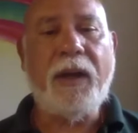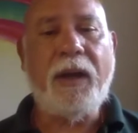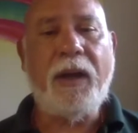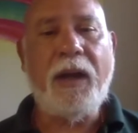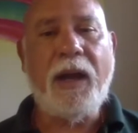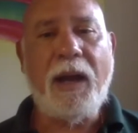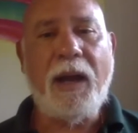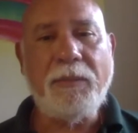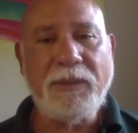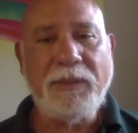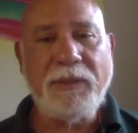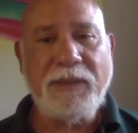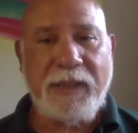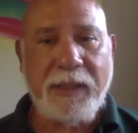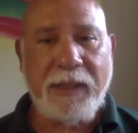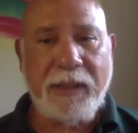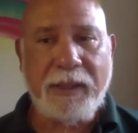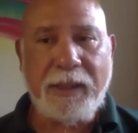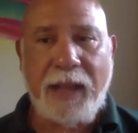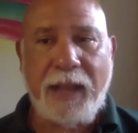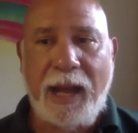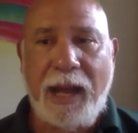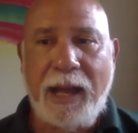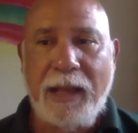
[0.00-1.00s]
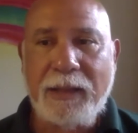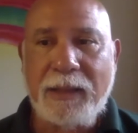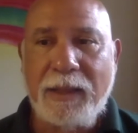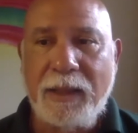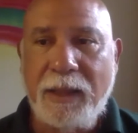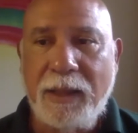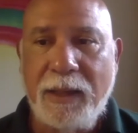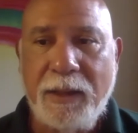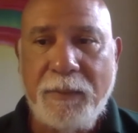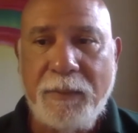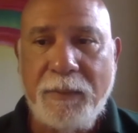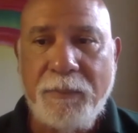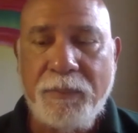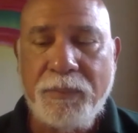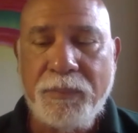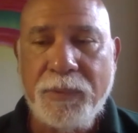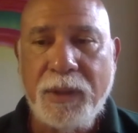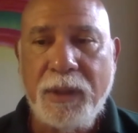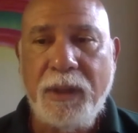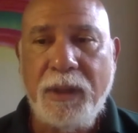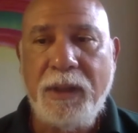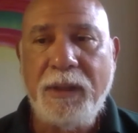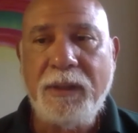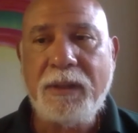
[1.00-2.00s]
having said that,
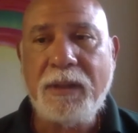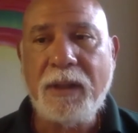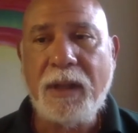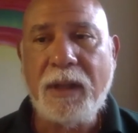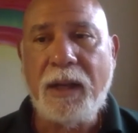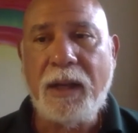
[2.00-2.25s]
it is